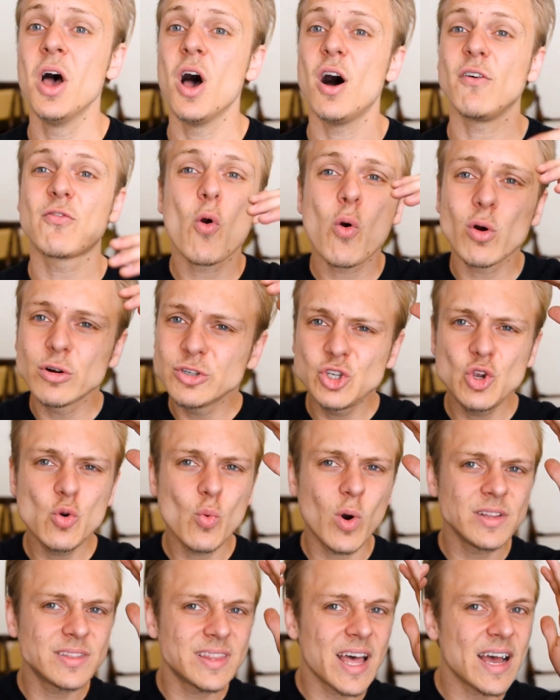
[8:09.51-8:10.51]
Of course you
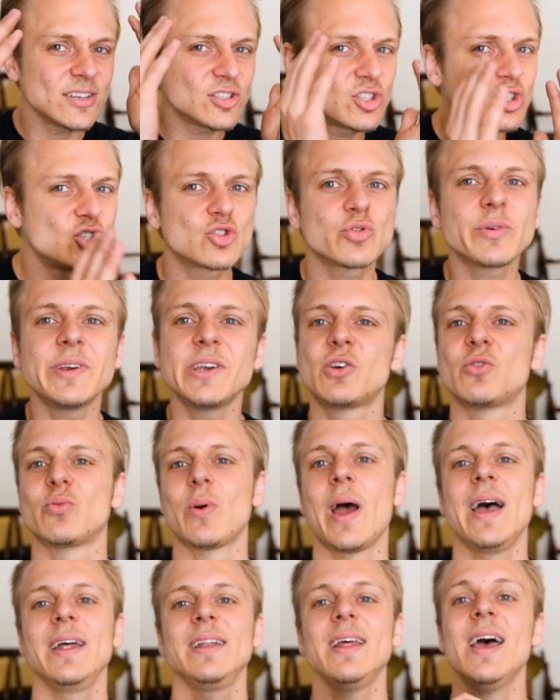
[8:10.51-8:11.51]
want that street
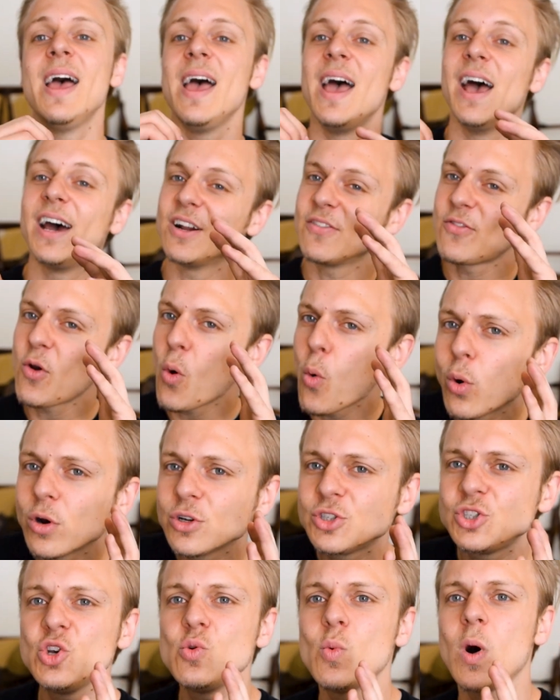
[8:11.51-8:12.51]
cred, and of
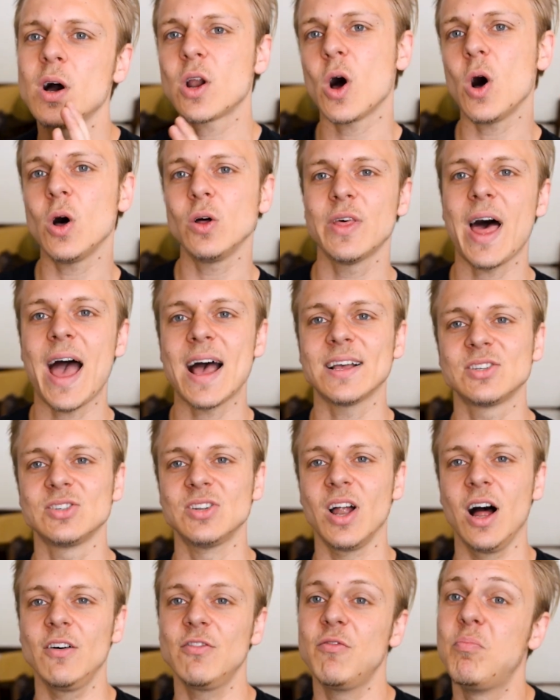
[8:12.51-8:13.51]
course you want all that
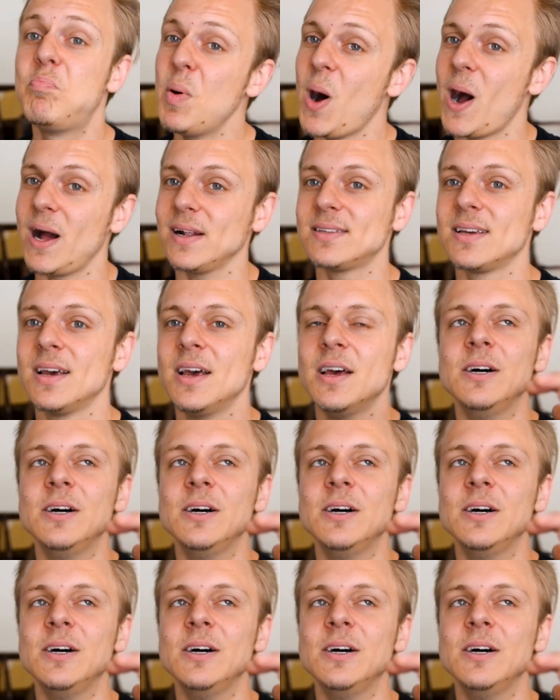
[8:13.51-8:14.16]
stuff, but